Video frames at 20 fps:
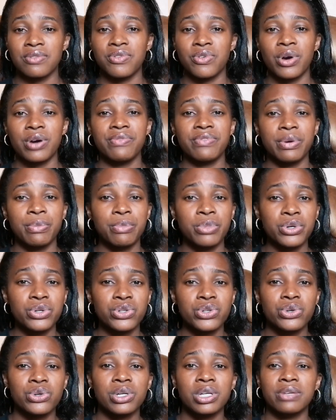If you have a
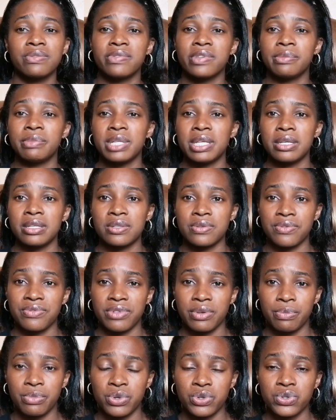bottle, give them less of
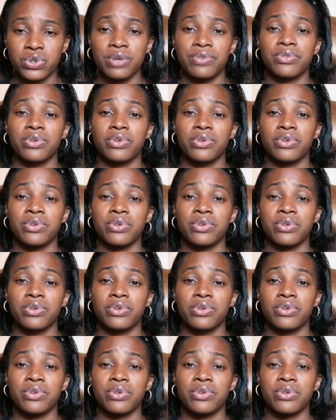the bottle.